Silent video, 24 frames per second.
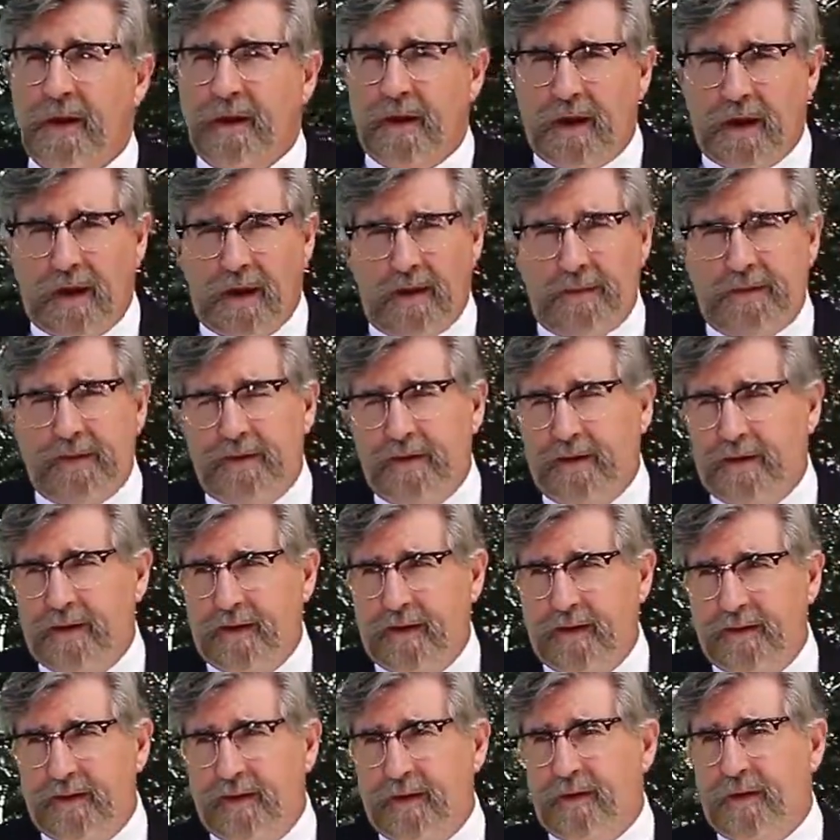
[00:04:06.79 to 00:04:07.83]

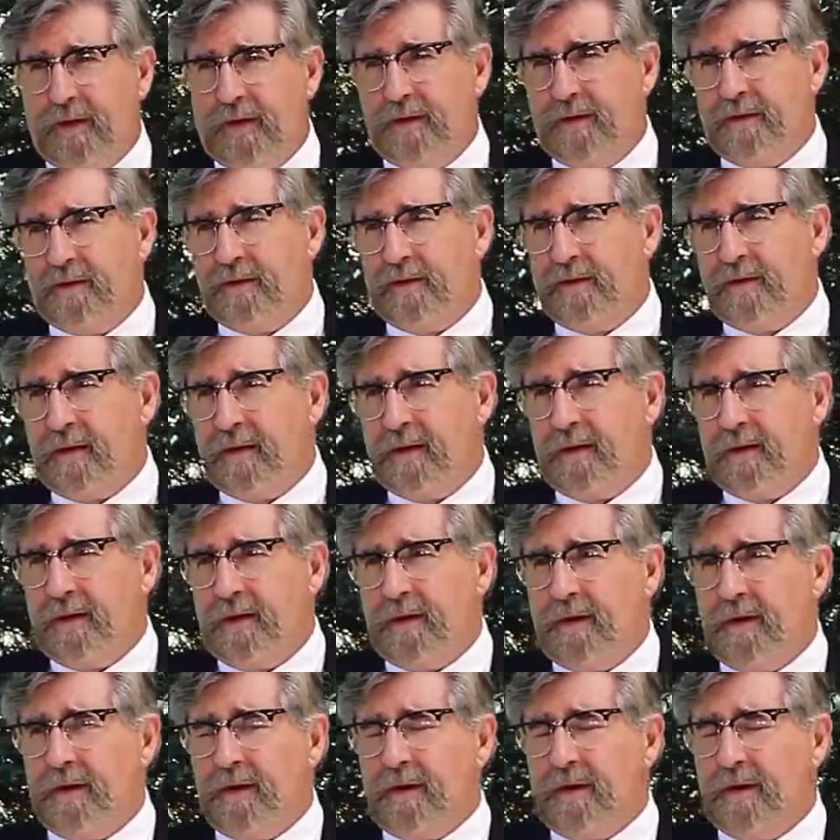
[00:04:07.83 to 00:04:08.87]
compensate their writers
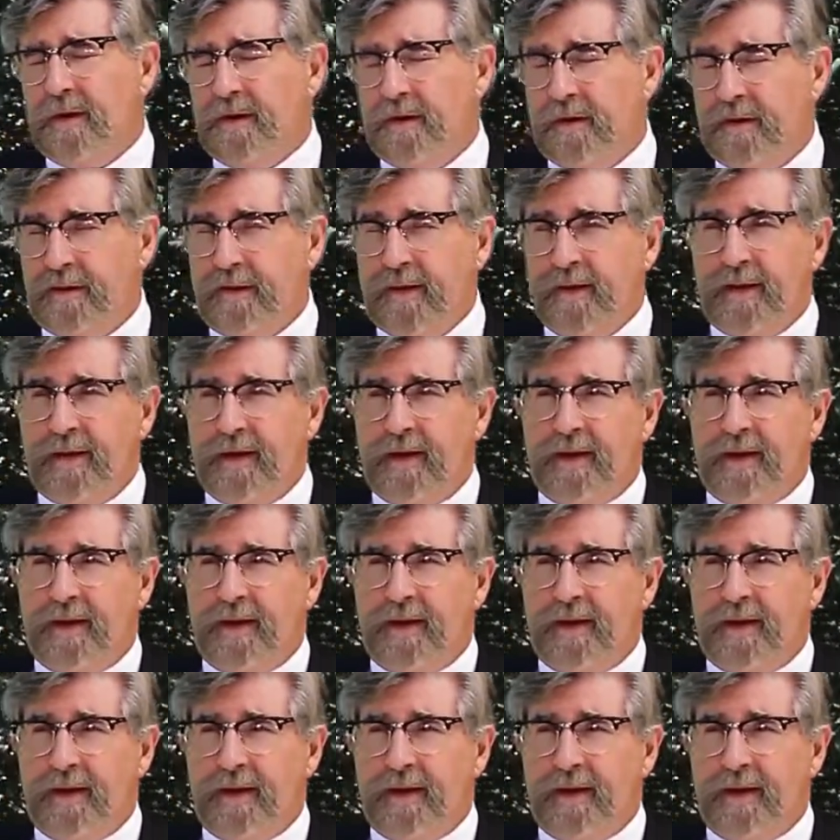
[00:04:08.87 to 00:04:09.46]
and artists,